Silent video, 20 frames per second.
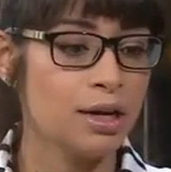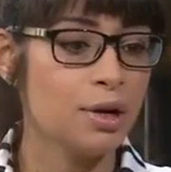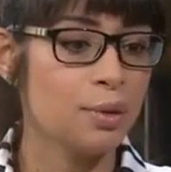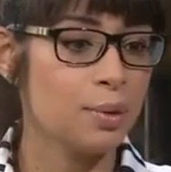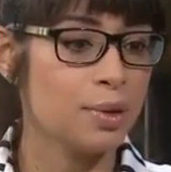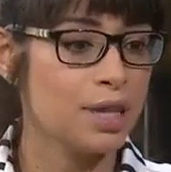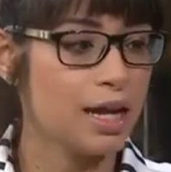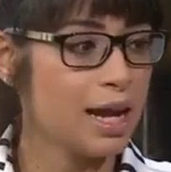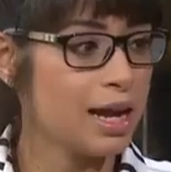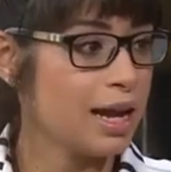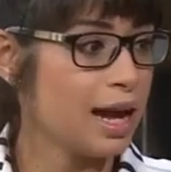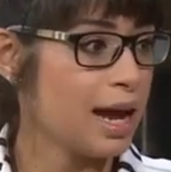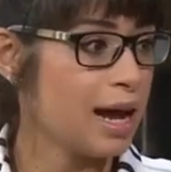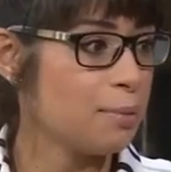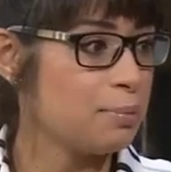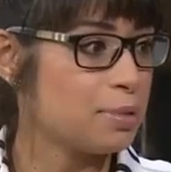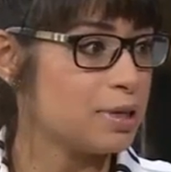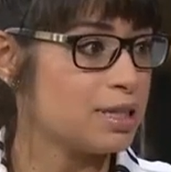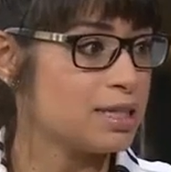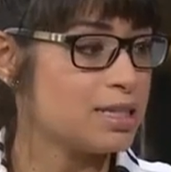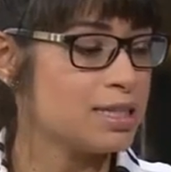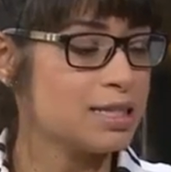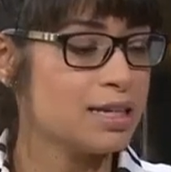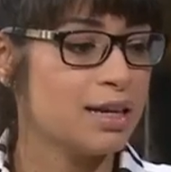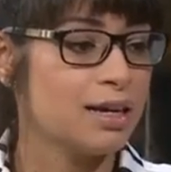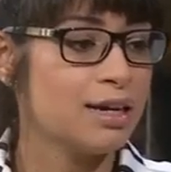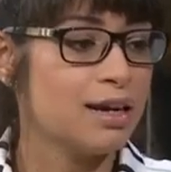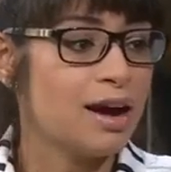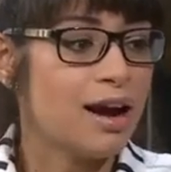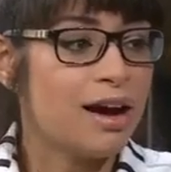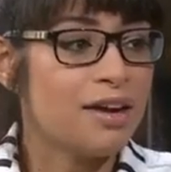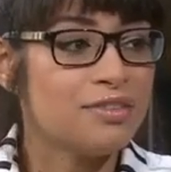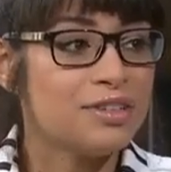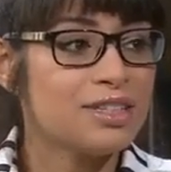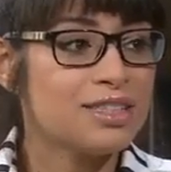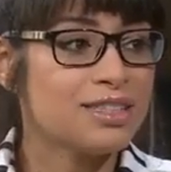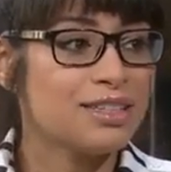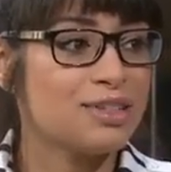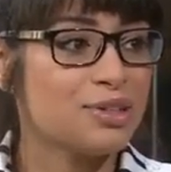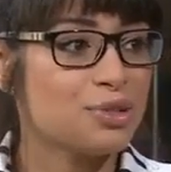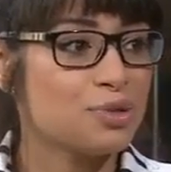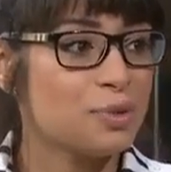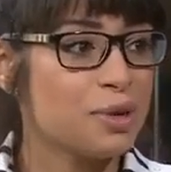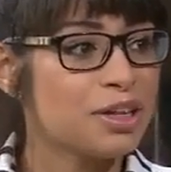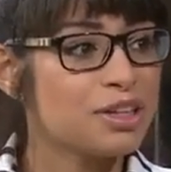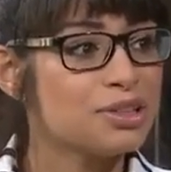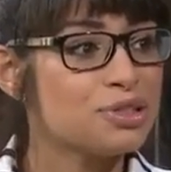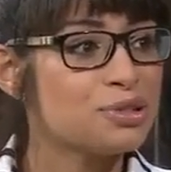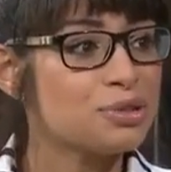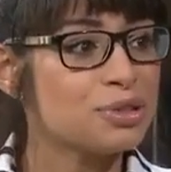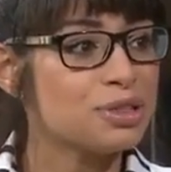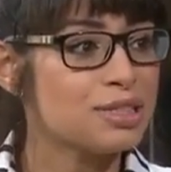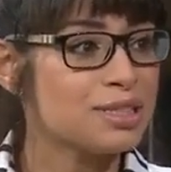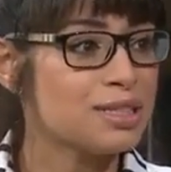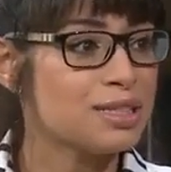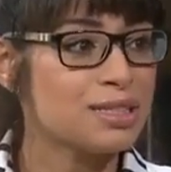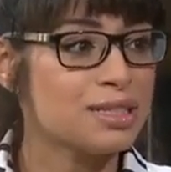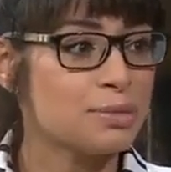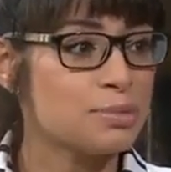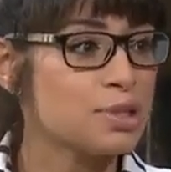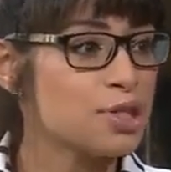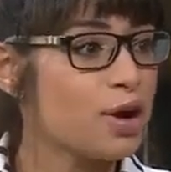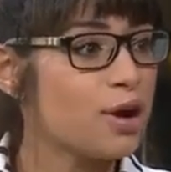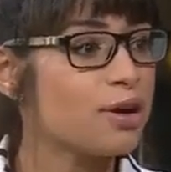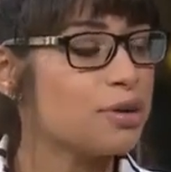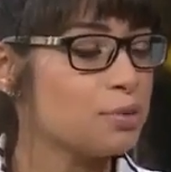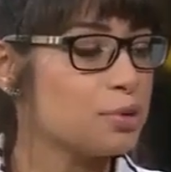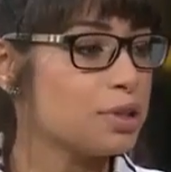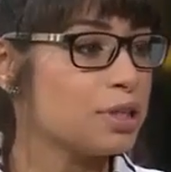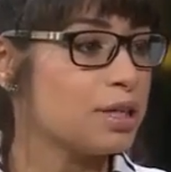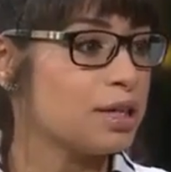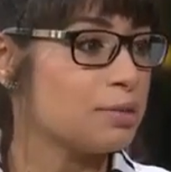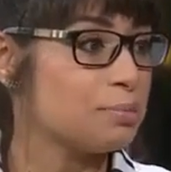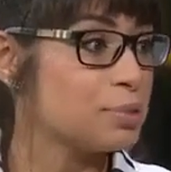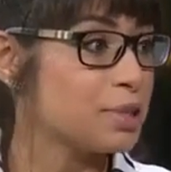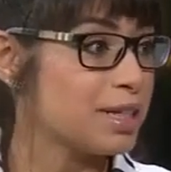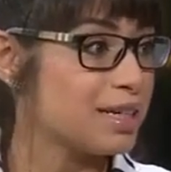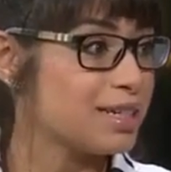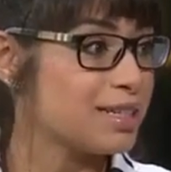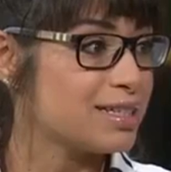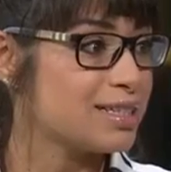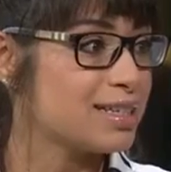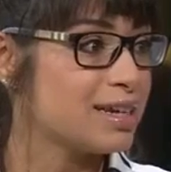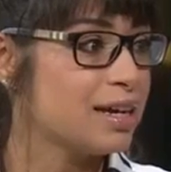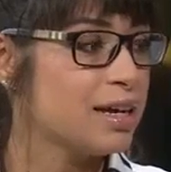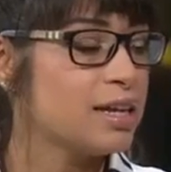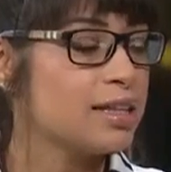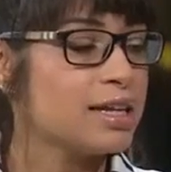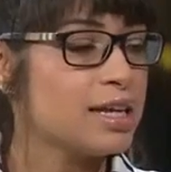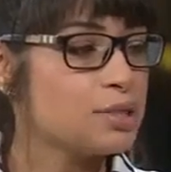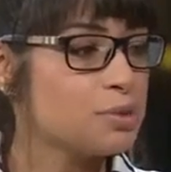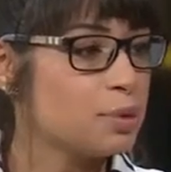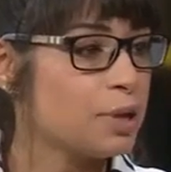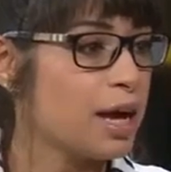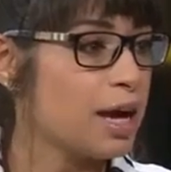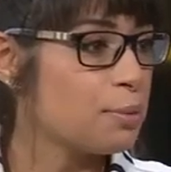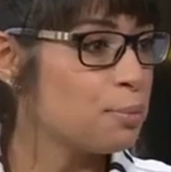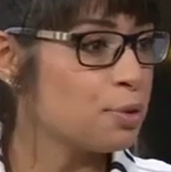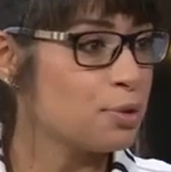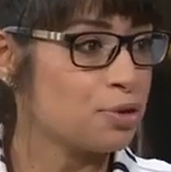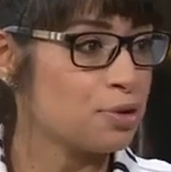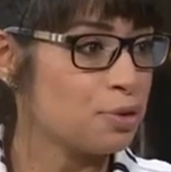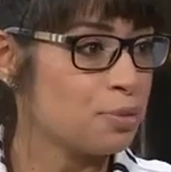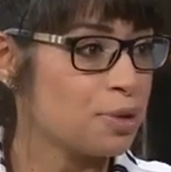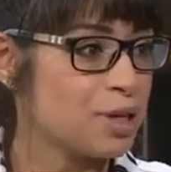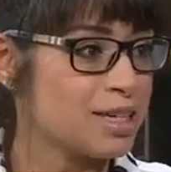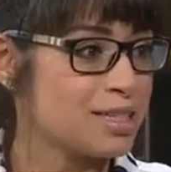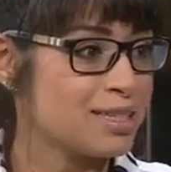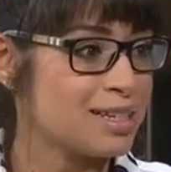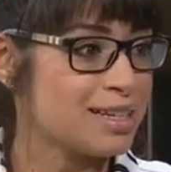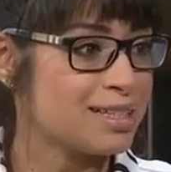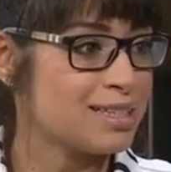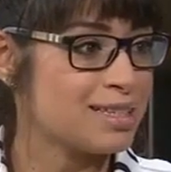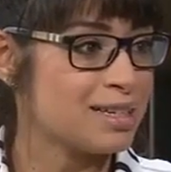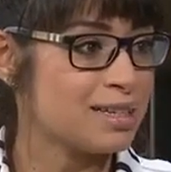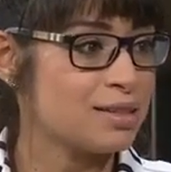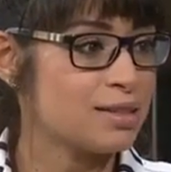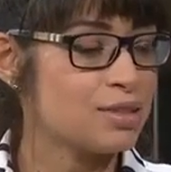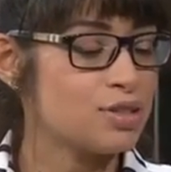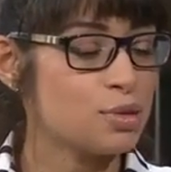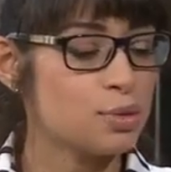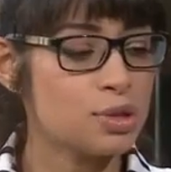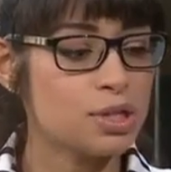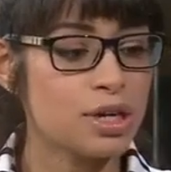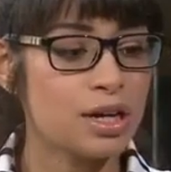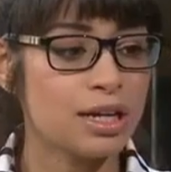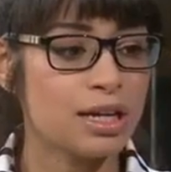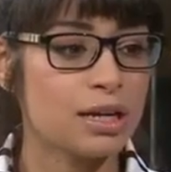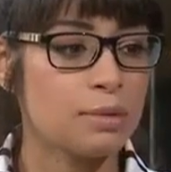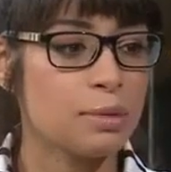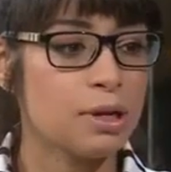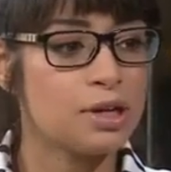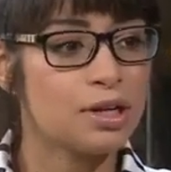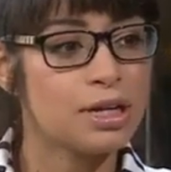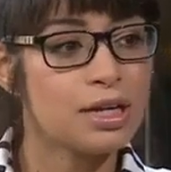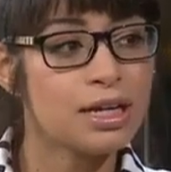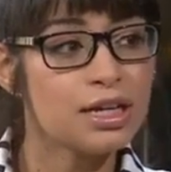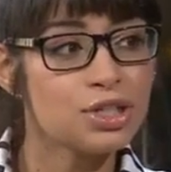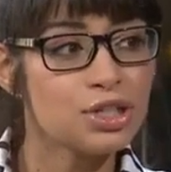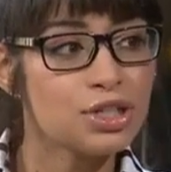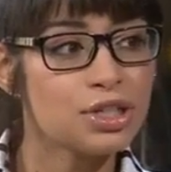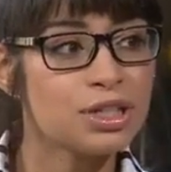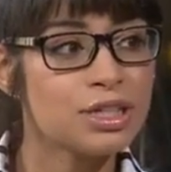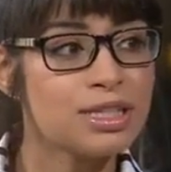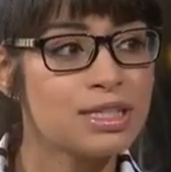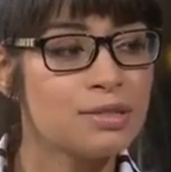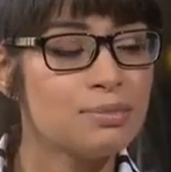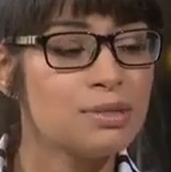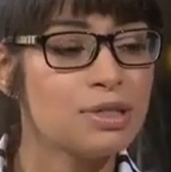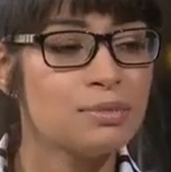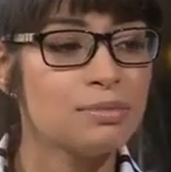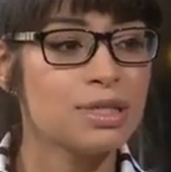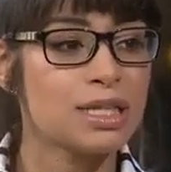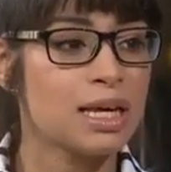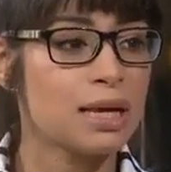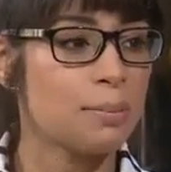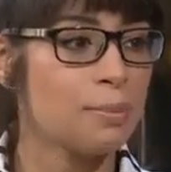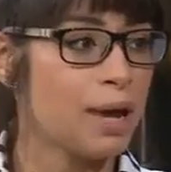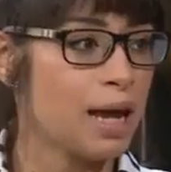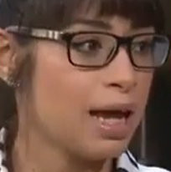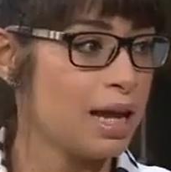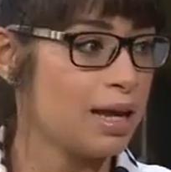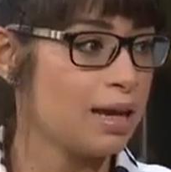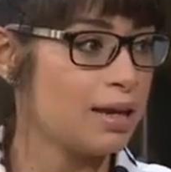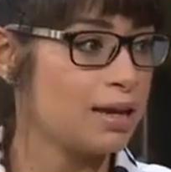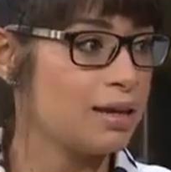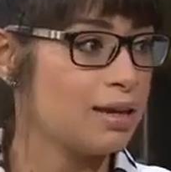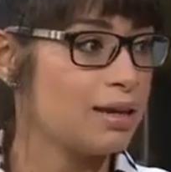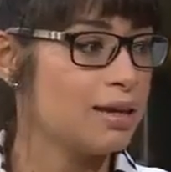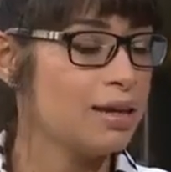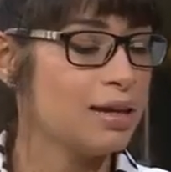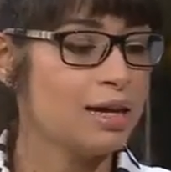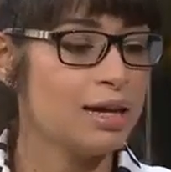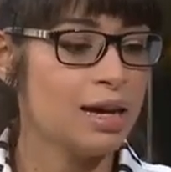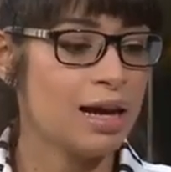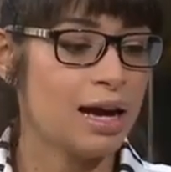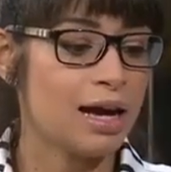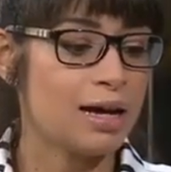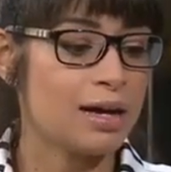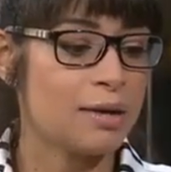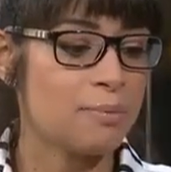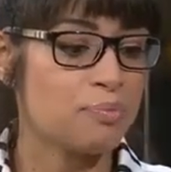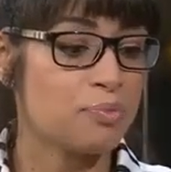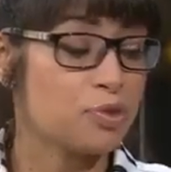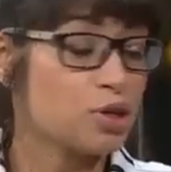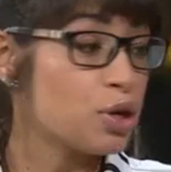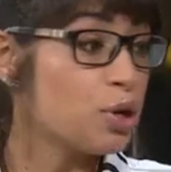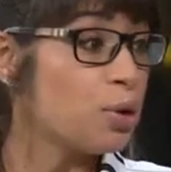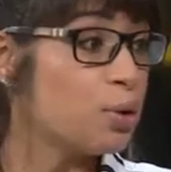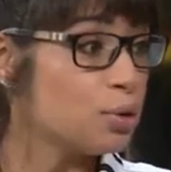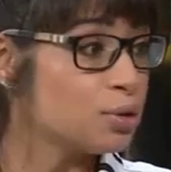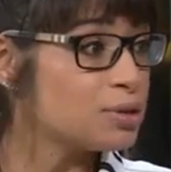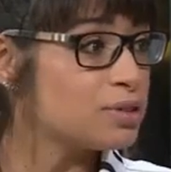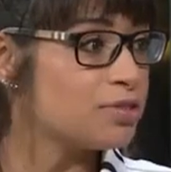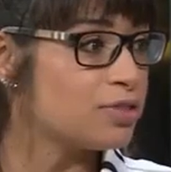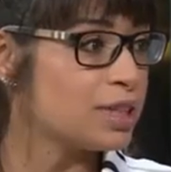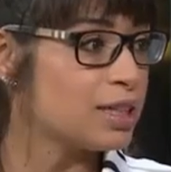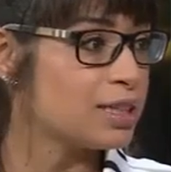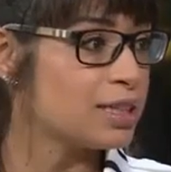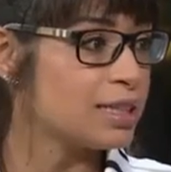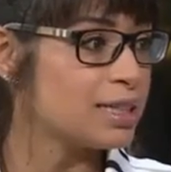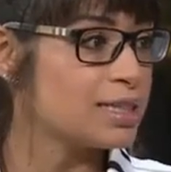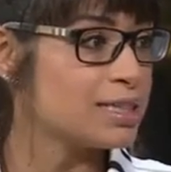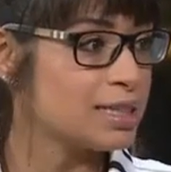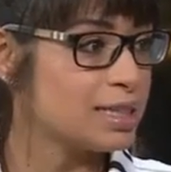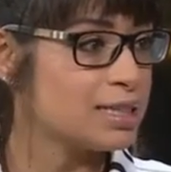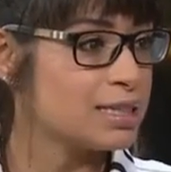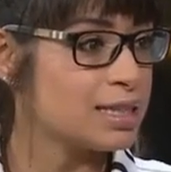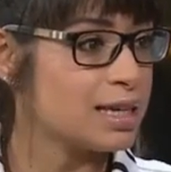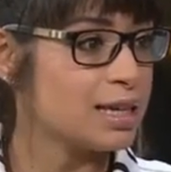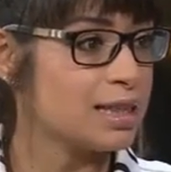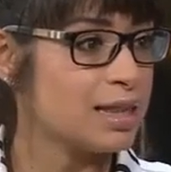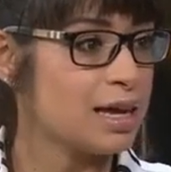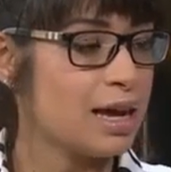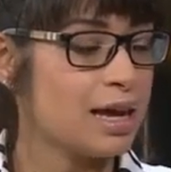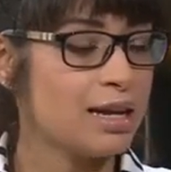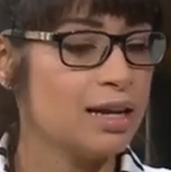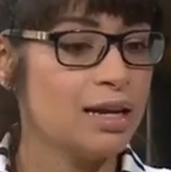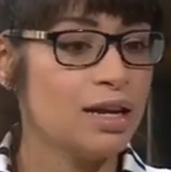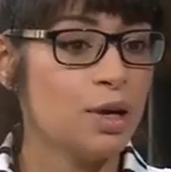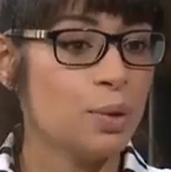When that happens, obviously those regulatory systems aren't really in place. That's when hypothermia sets in. So we're talking about initially symptoms like pain, um, cold feelings, things like that.